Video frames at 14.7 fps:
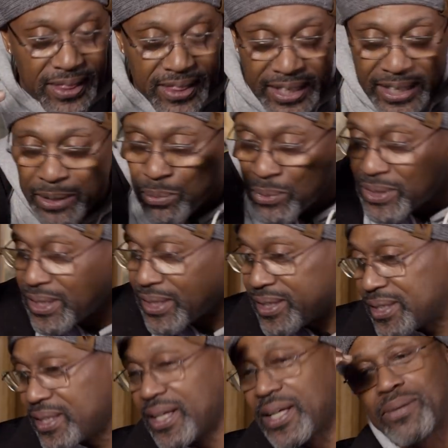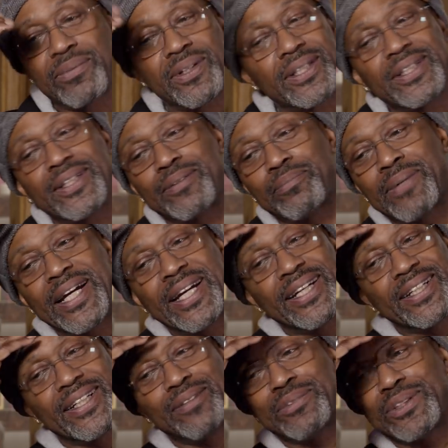theme, look,
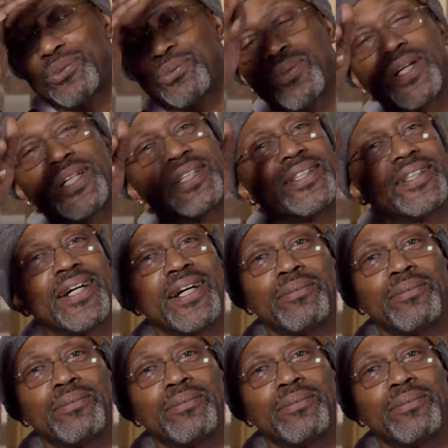man, I'm just running.